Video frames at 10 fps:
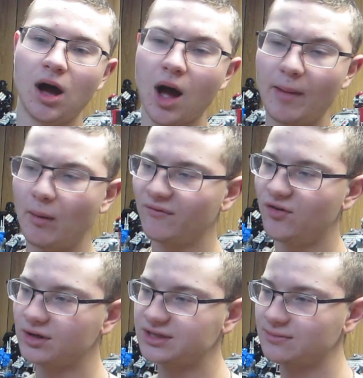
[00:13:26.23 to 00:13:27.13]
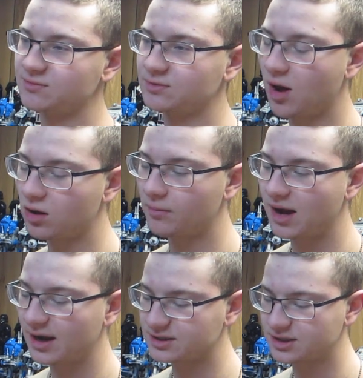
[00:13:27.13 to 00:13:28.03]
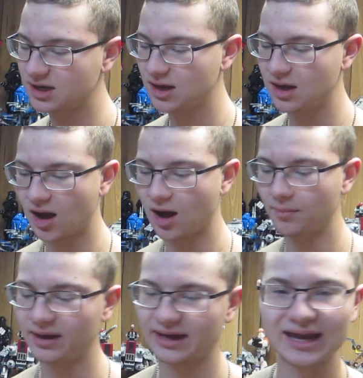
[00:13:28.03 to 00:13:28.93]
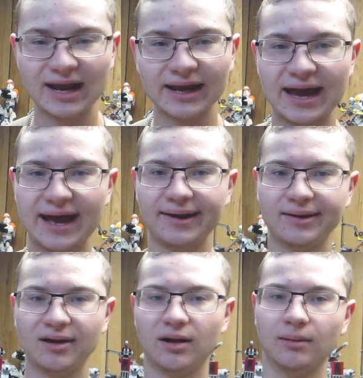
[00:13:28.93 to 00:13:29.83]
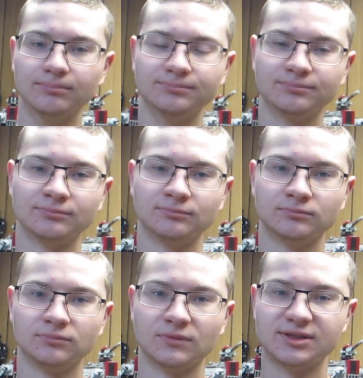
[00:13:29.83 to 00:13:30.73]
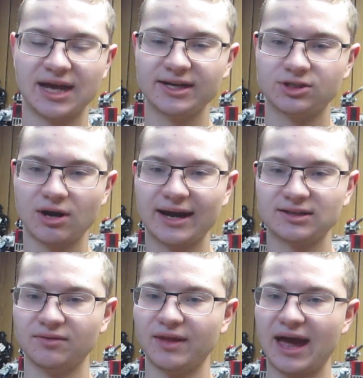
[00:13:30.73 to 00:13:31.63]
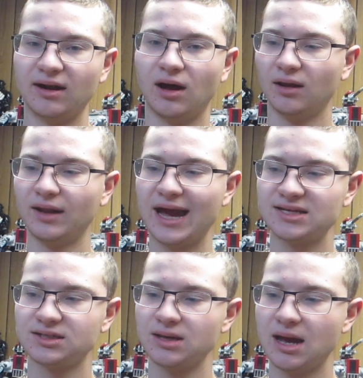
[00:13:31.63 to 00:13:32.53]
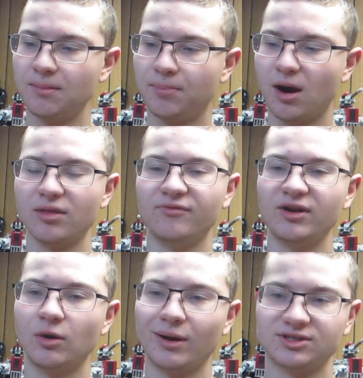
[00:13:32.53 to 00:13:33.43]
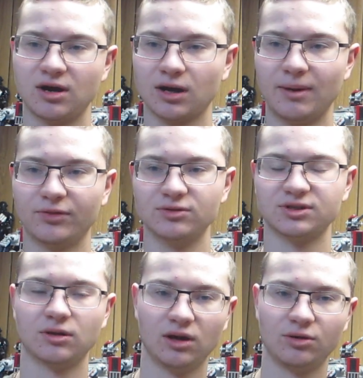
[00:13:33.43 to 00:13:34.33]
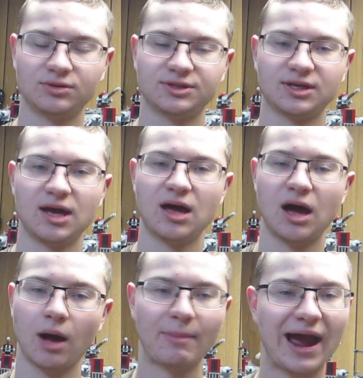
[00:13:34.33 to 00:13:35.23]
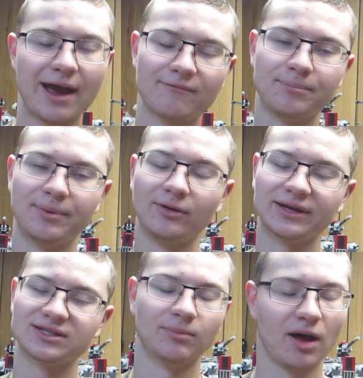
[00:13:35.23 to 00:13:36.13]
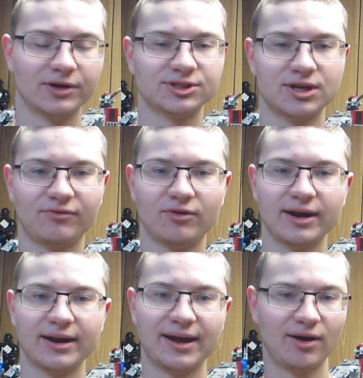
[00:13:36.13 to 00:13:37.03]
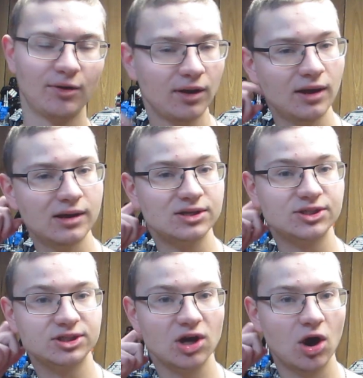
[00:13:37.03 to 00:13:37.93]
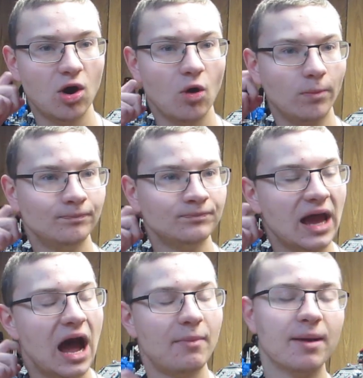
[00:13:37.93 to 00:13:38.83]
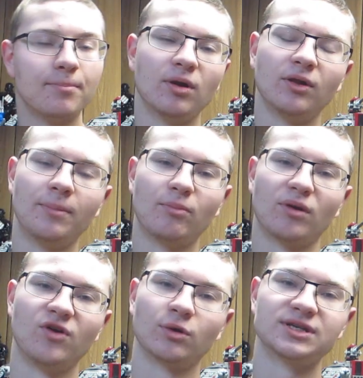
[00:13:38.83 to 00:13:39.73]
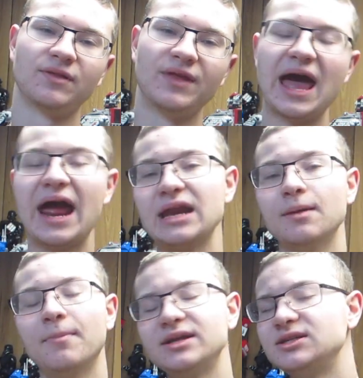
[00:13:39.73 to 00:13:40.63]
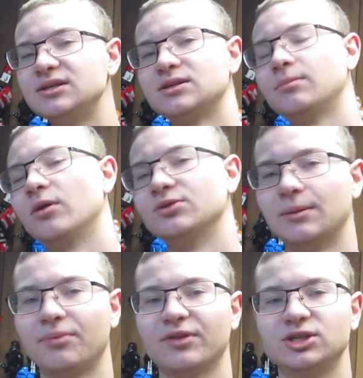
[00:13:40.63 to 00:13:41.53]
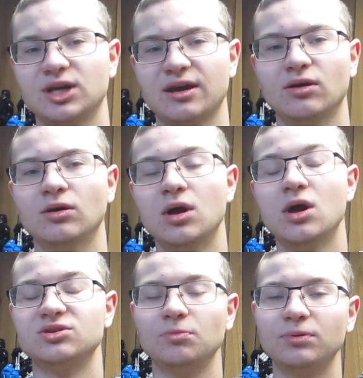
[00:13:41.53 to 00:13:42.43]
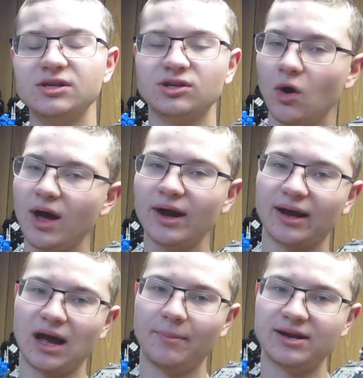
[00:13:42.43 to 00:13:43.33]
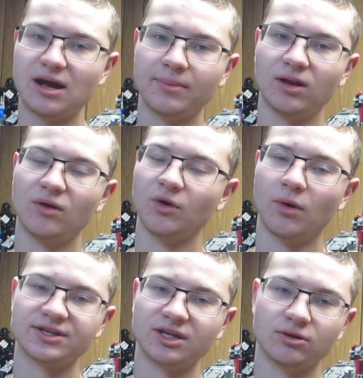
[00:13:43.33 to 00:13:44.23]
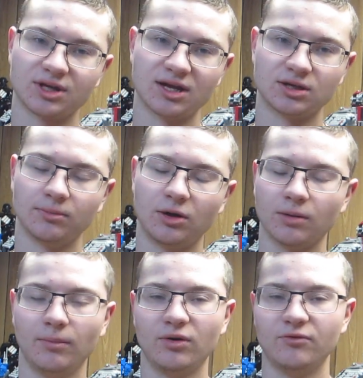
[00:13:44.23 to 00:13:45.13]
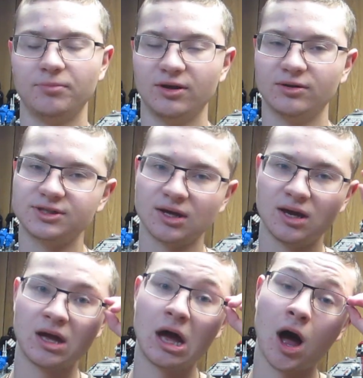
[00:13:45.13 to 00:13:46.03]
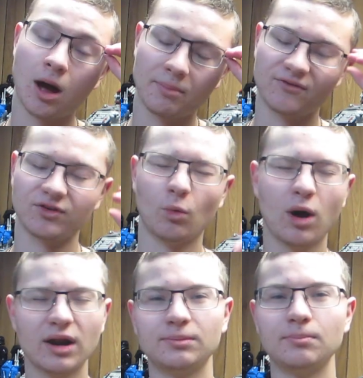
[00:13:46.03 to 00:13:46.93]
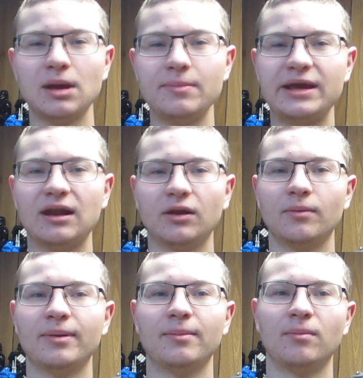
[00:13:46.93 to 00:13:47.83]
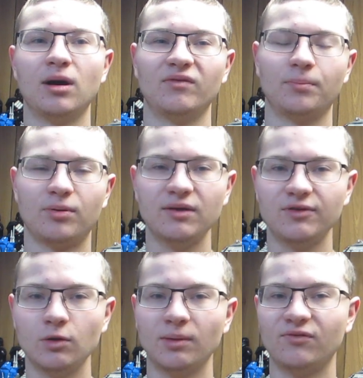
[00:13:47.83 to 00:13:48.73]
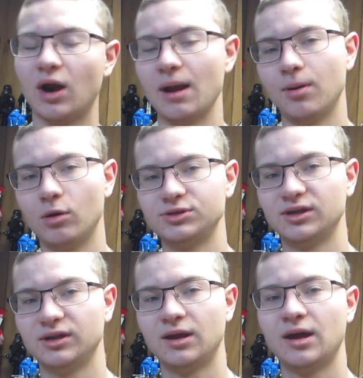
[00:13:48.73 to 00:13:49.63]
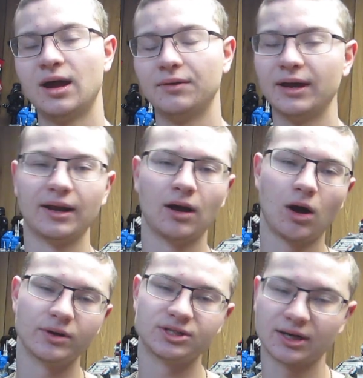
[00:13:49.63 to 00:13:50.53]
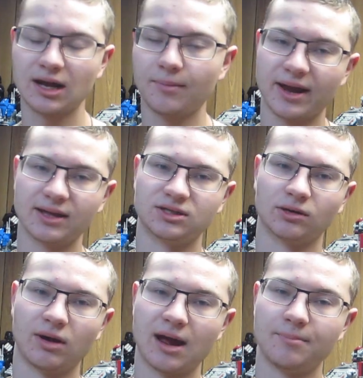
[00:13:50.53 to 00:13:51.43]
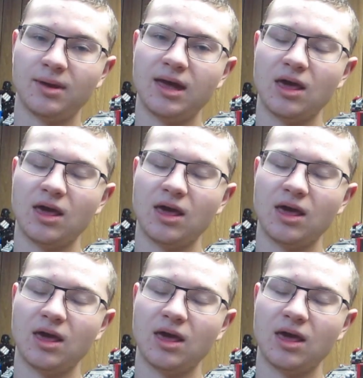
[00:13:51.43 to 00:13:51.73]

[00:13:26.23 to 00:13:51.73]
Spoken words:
I want to focus on some smaller mocks. Like I kind of got sidetracked in that last part of the video when I was talking about those clones. I am building some other stuff right now, so I might put a little bit more focus on that, and you might see some of those up on the channel. So please go ahead and comment down below if you want to see those custom locomotive builds. And if you want to maybe get a little bit of a preview before I post it, I might always check out my Instagram.